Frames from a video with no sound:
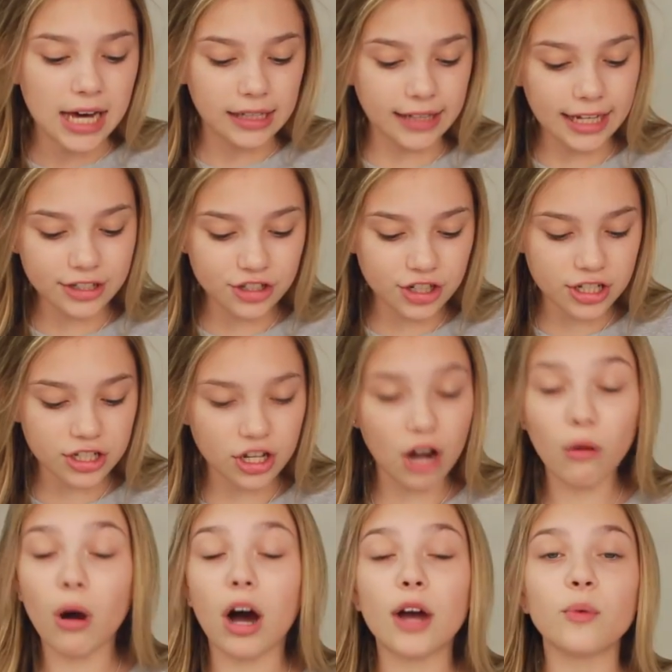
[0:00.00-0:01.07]
Let's just
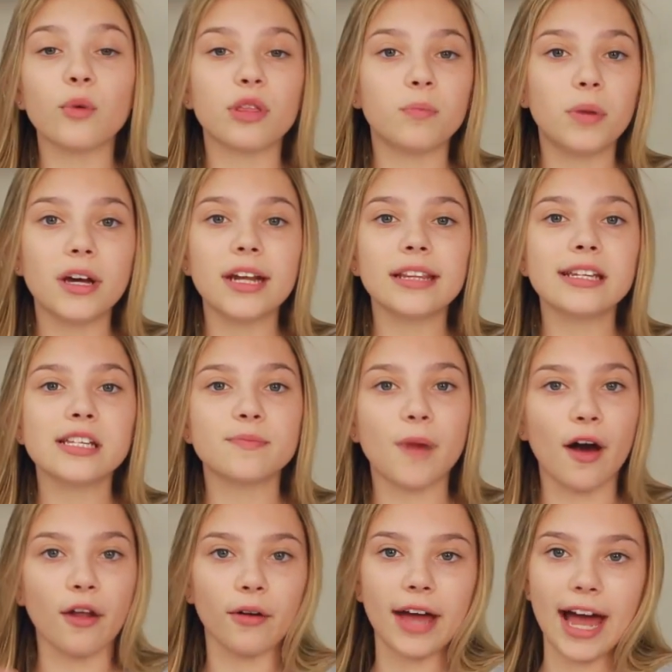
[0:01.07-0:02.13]
go on with putting these
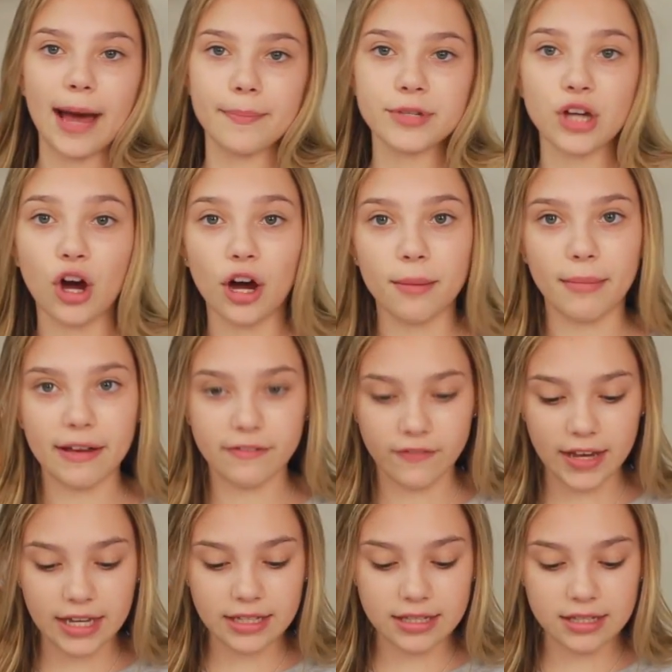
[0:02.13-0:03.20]
bottle caps on my
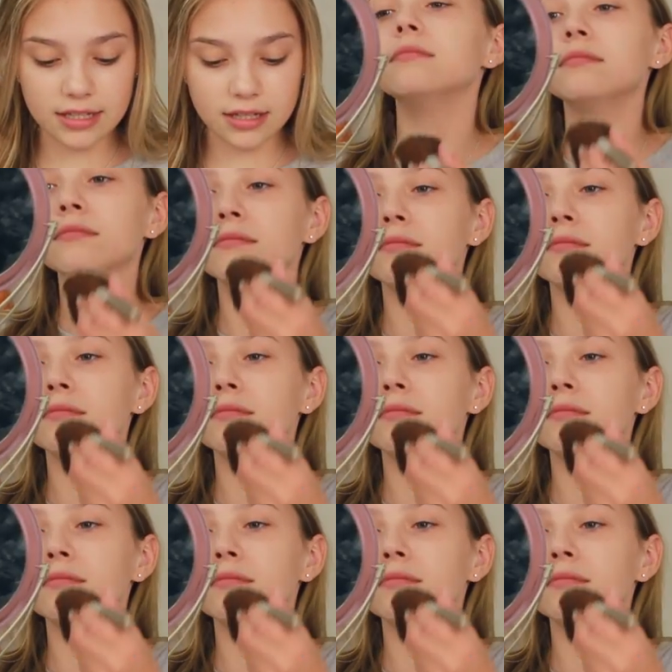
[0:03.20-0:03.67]
face.